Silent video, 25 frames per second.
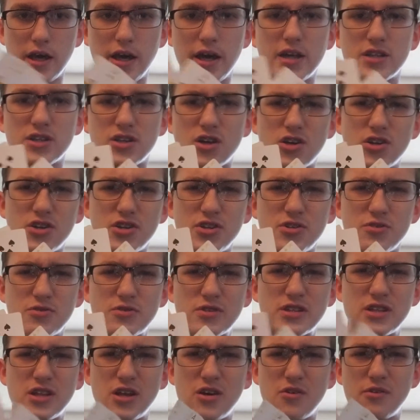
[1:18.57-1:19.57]
It's hard to do
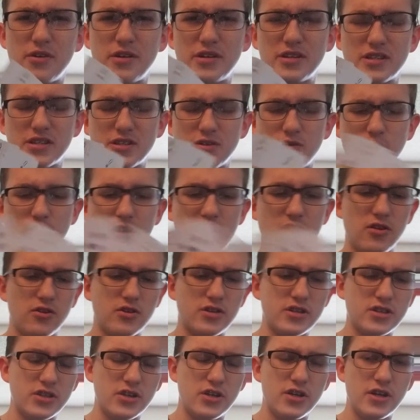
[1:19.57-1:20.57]
slow and it doesn't quite look
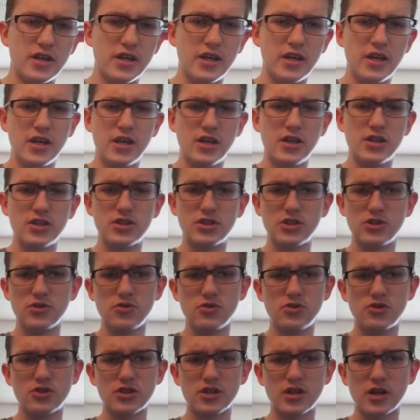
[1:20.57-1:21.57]
as good, so you
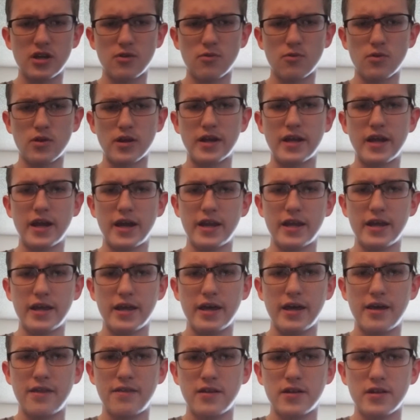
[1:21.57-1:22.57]
just got to work at
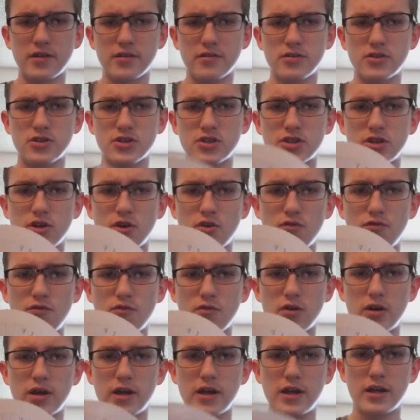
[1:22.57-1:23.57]
it and then just go
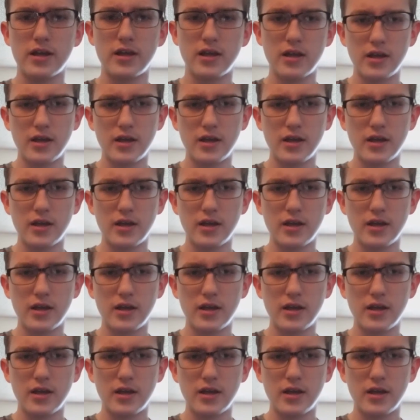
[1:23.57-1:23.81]
for it,